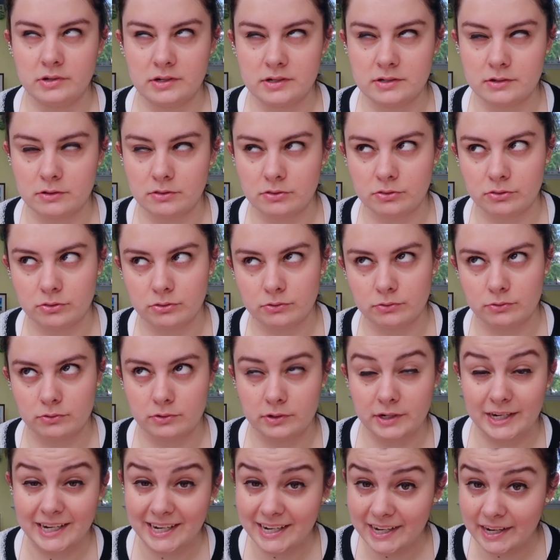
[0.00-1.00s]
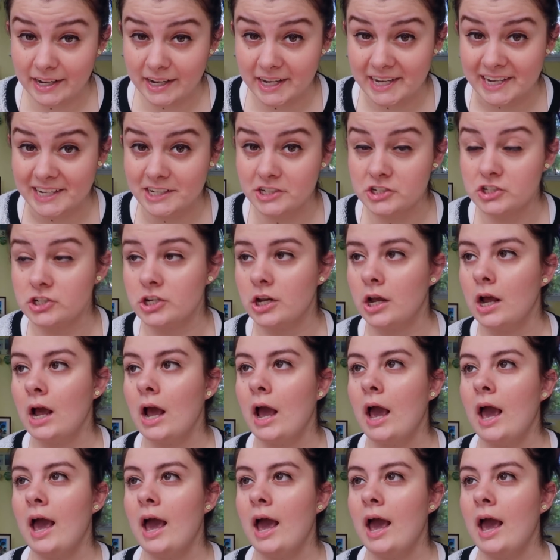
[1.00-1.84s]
season 3-ish.